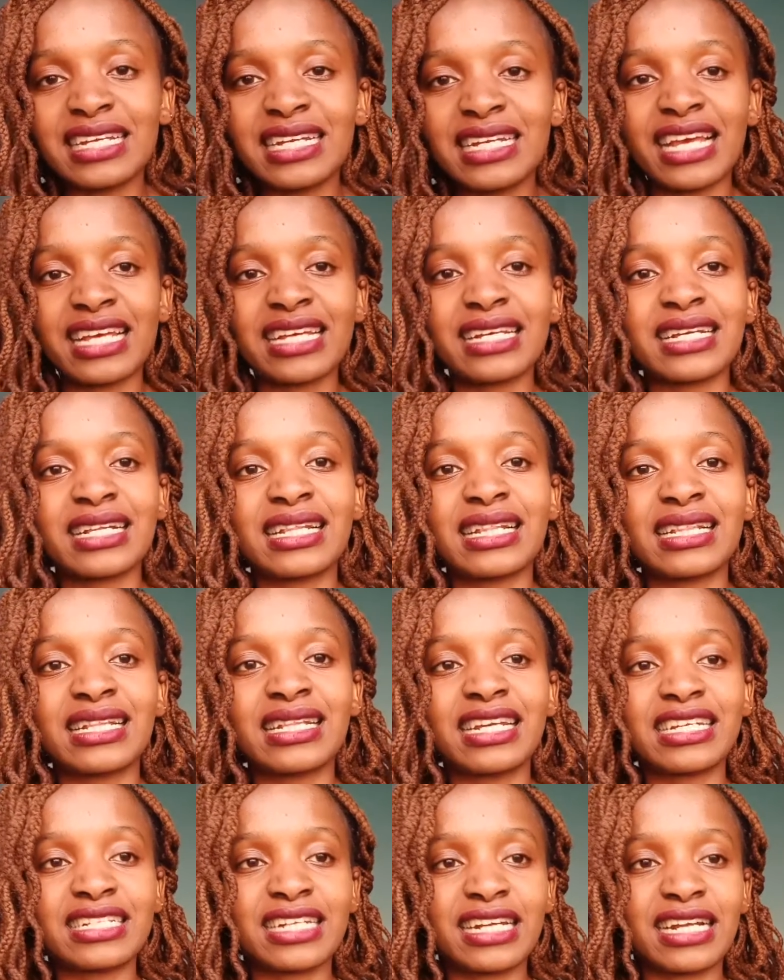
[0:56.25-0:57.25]
Like,
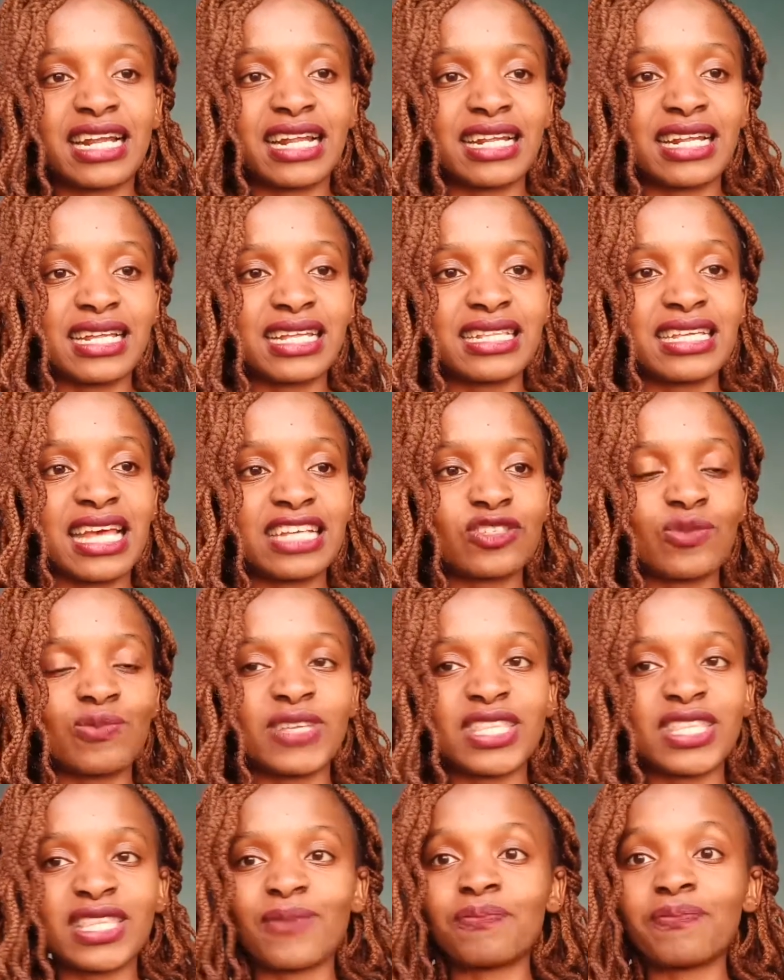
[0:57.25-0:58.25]
literally, it's supposed to be
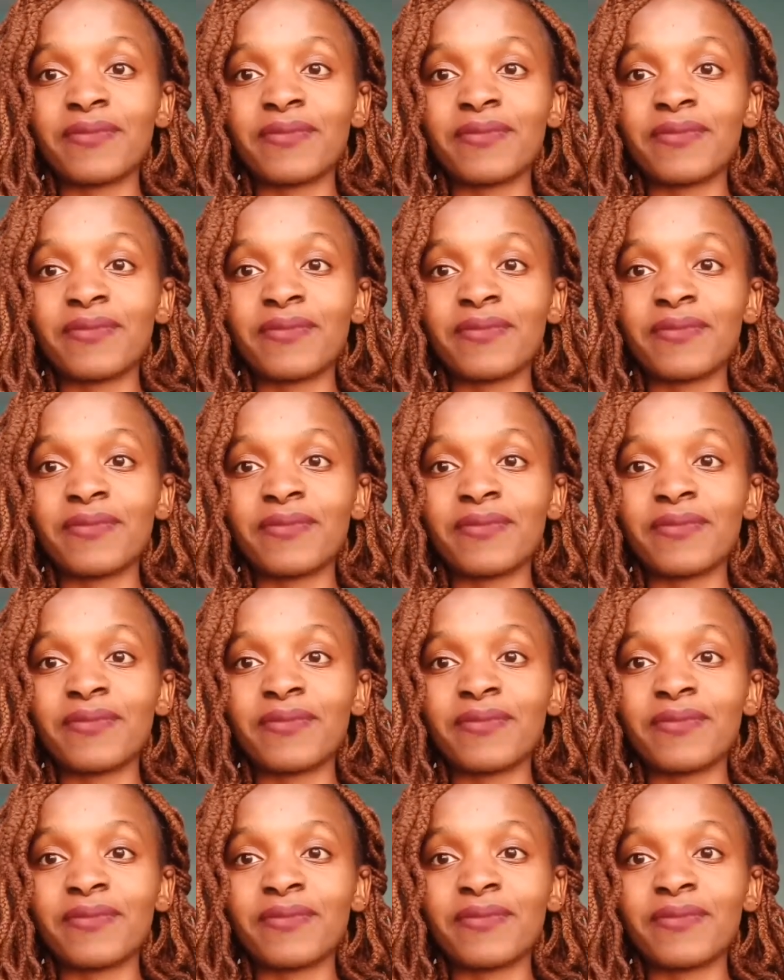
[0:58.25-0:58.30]
the